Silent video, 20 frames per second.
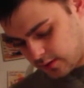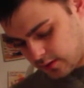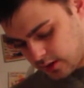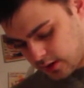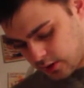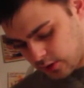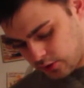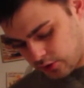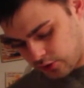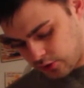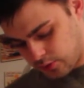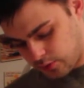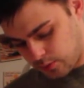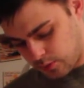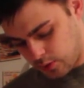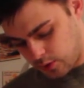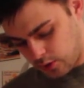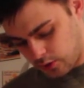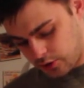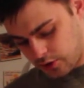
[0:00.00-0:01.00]
little
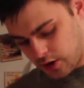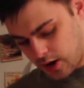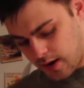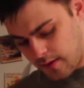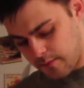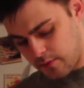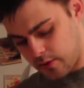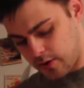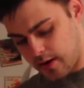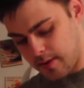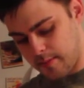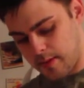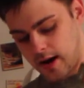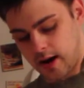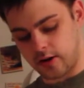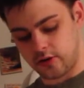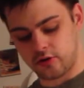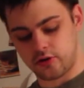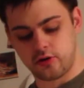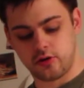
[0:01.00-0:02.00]
swirl, not very
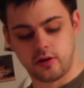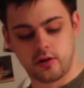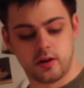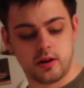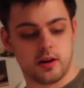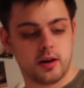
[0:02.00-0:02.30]
much,